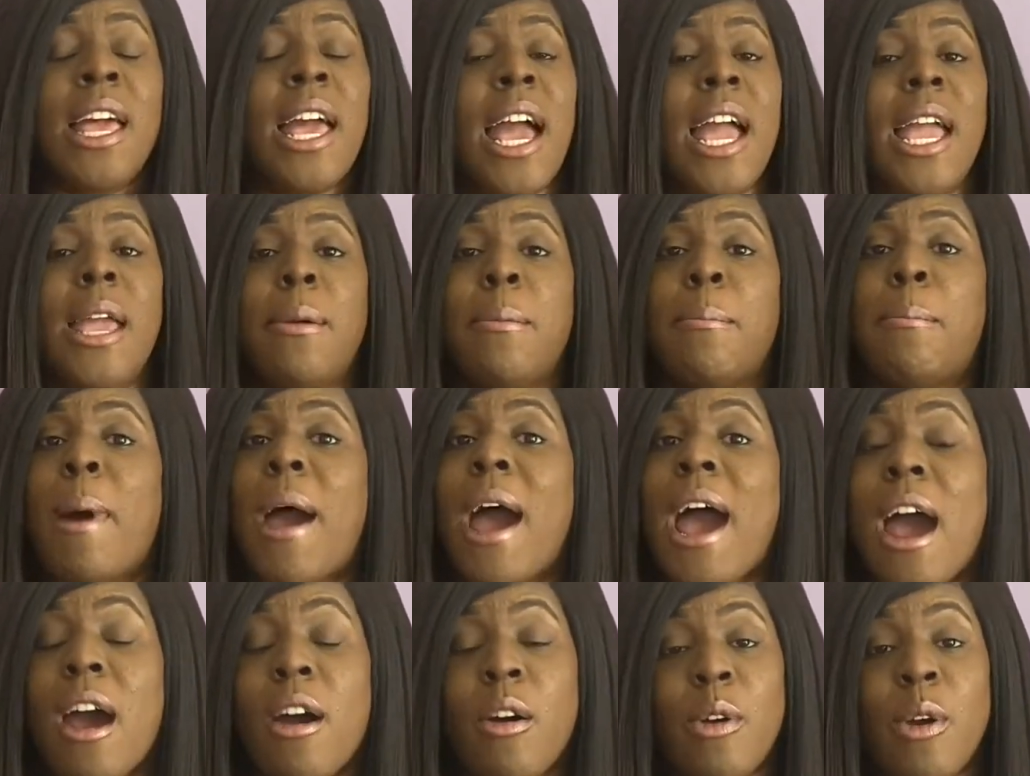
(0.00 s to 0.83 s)

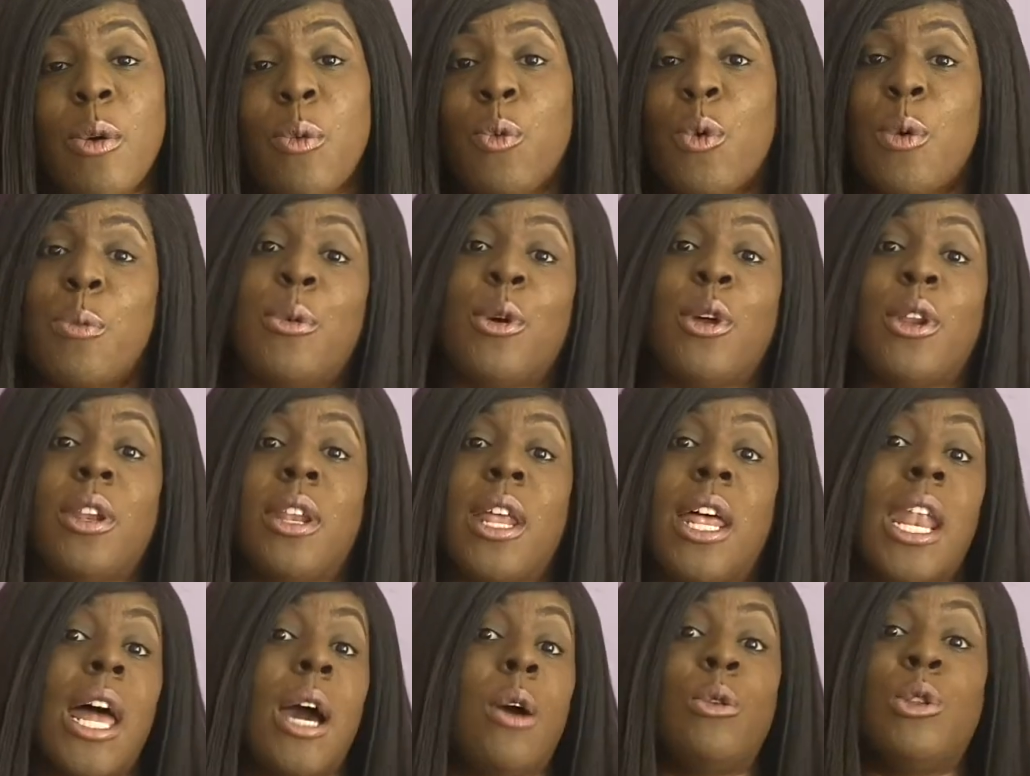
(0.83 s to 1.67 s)
empowering women,
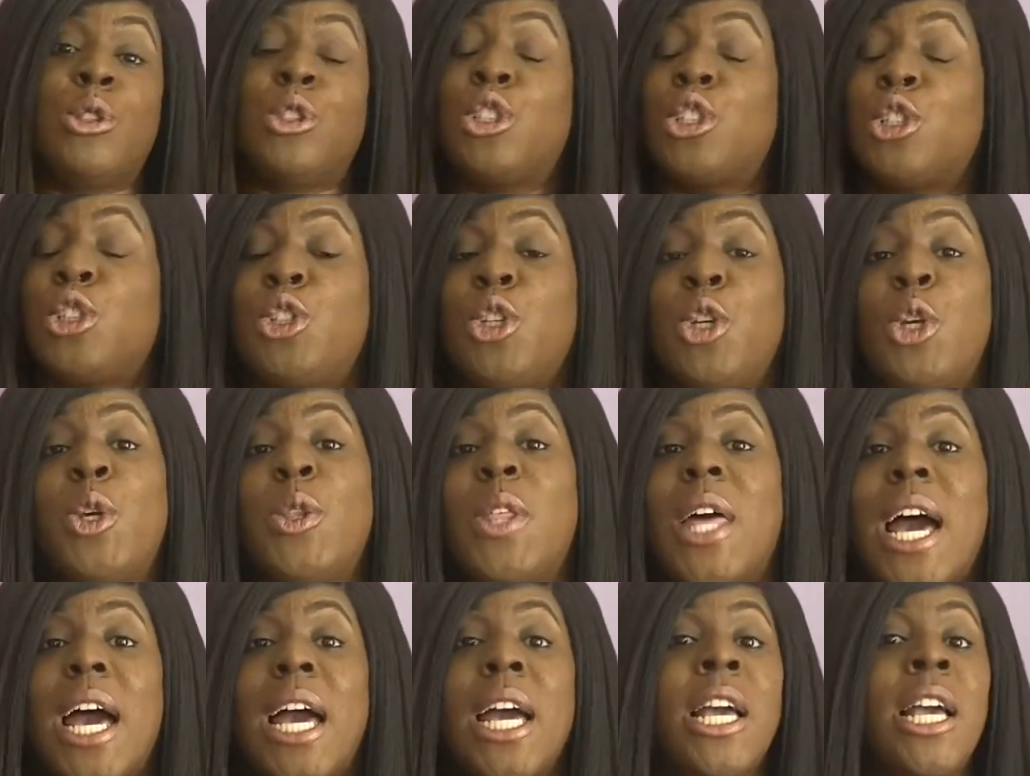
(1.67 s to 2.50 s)
and I will just do
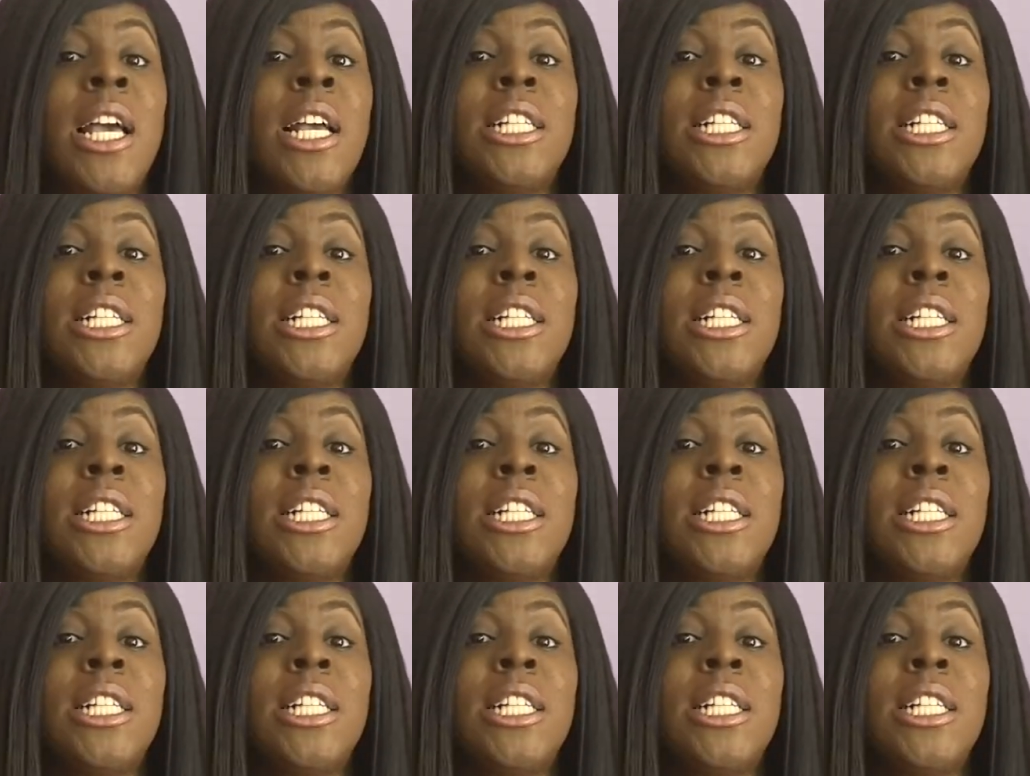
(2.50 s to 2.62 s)
that,